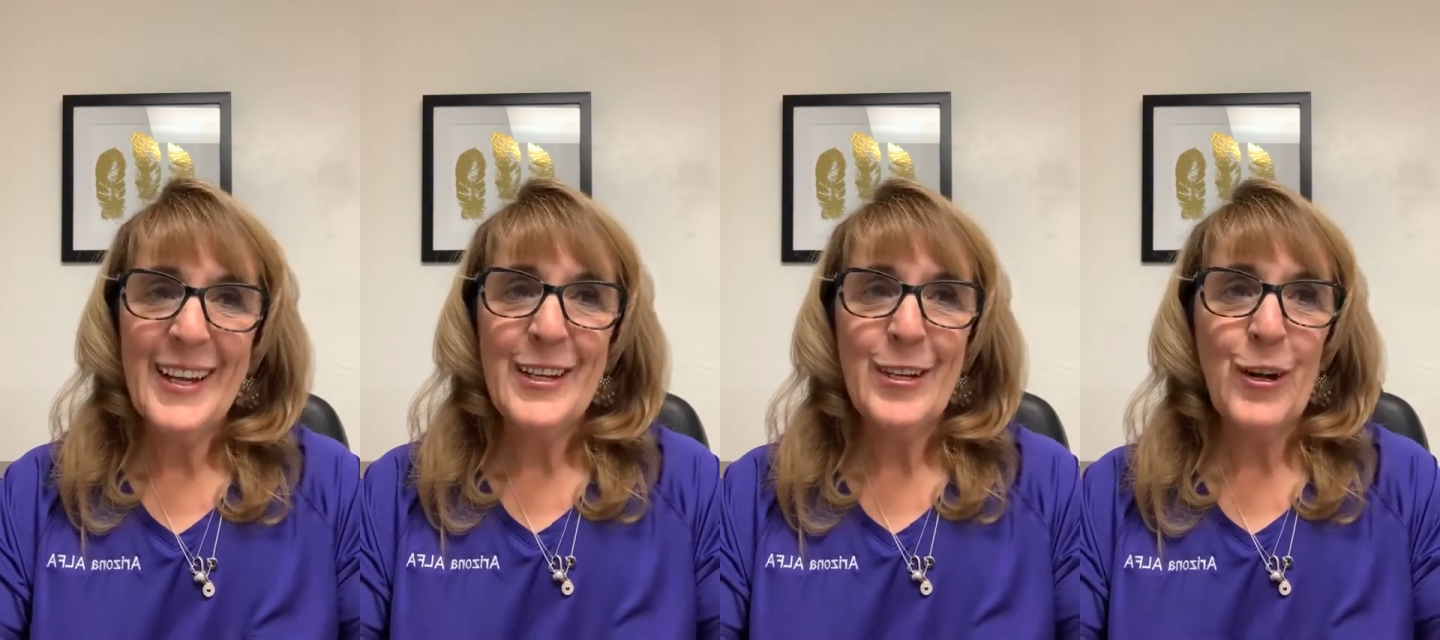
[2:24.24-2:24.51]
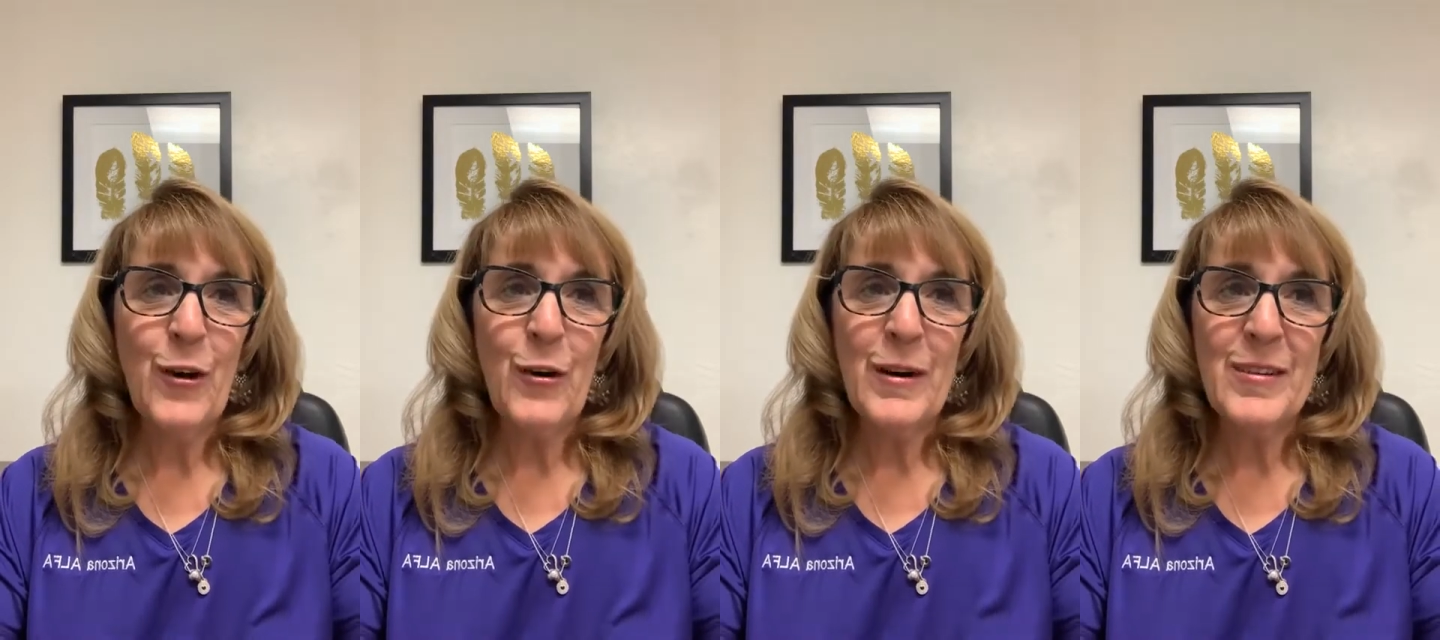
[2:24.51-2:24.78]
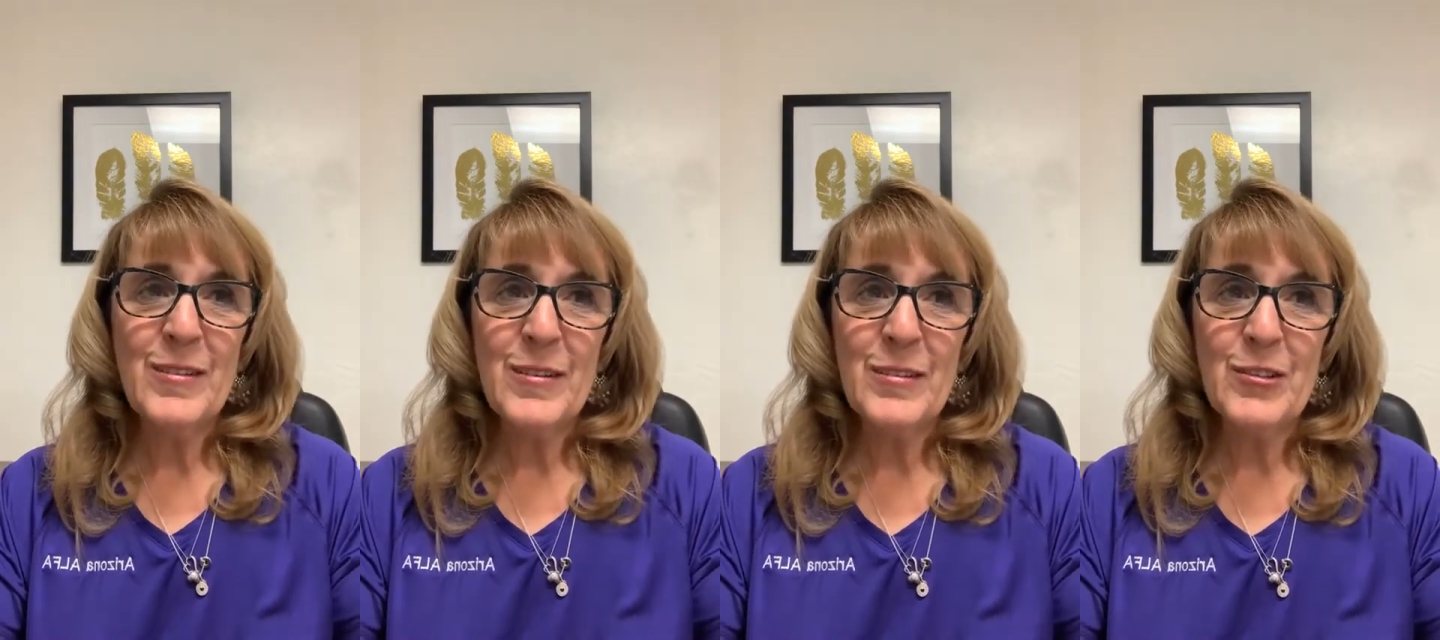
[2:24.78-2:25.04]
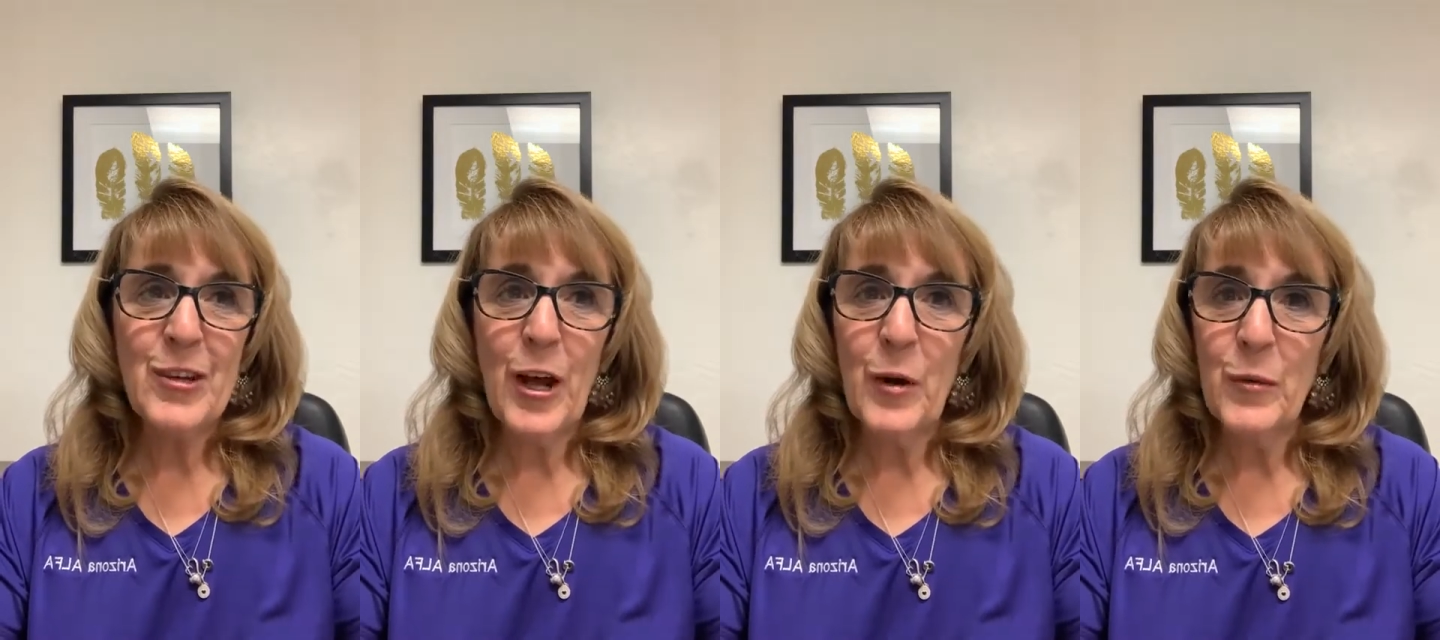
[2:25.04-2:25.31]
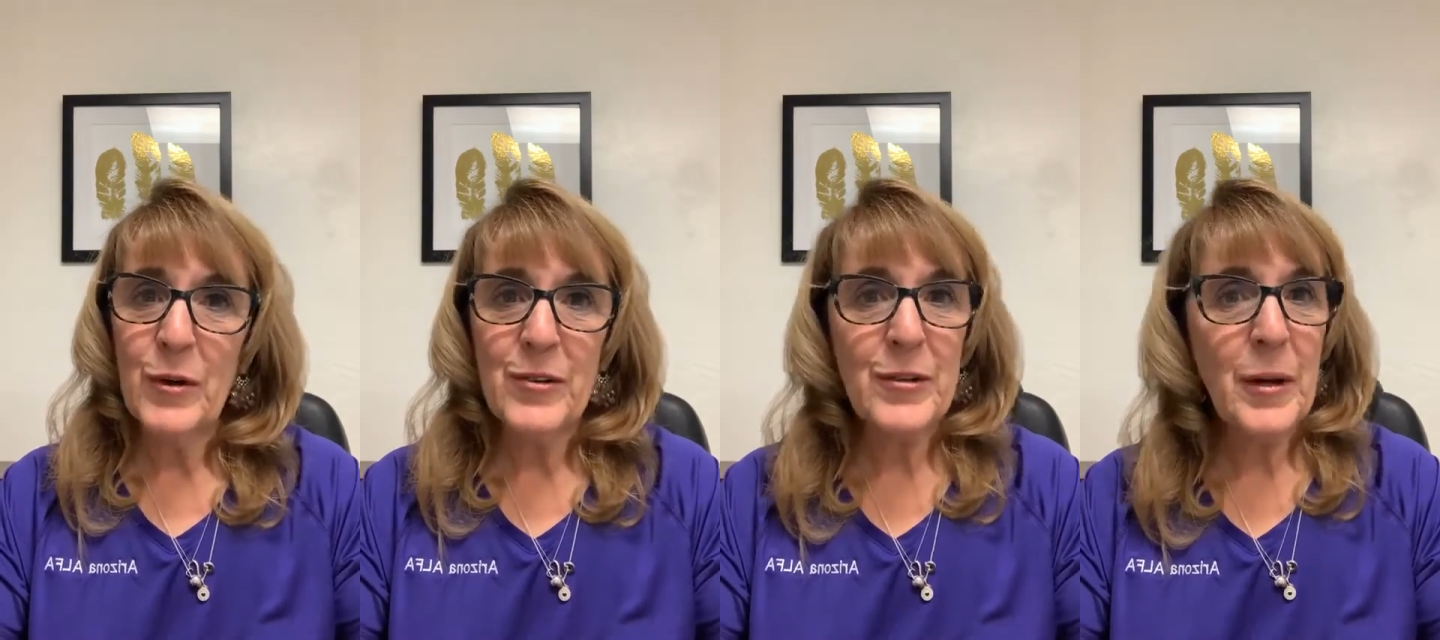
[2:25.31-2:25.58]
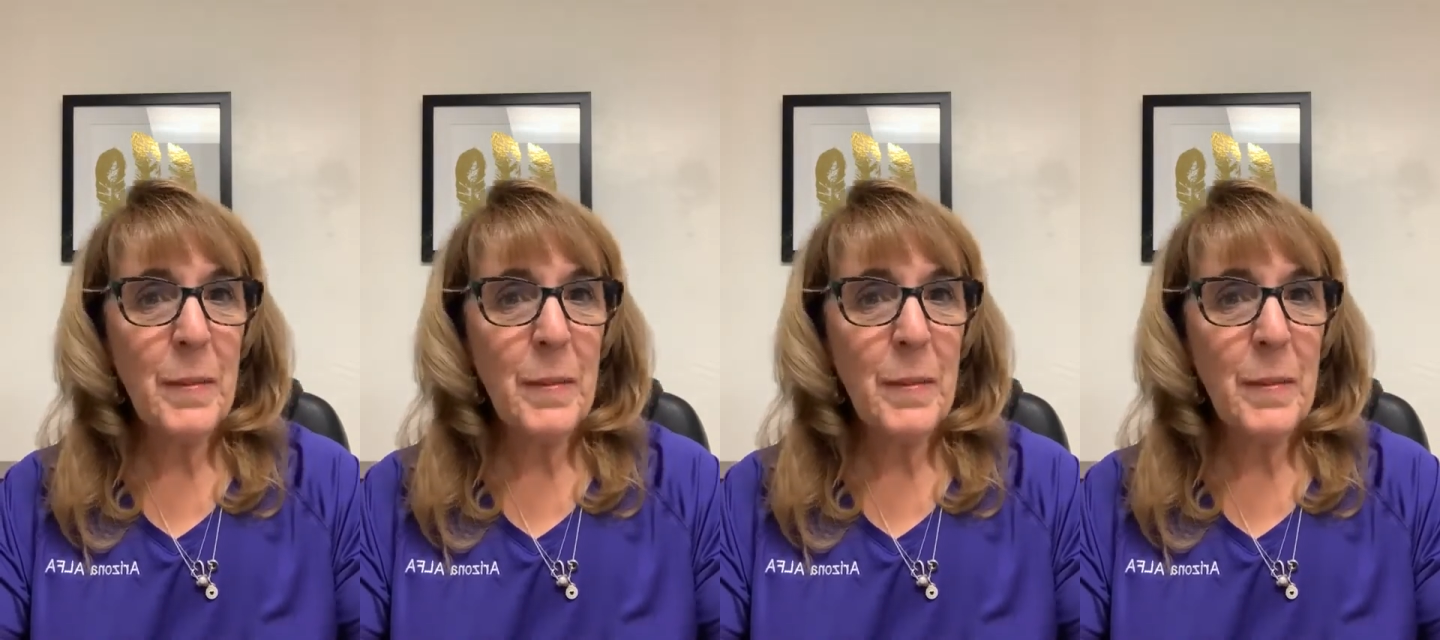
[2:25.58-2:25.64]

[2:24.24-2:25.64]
You know, shadow work's an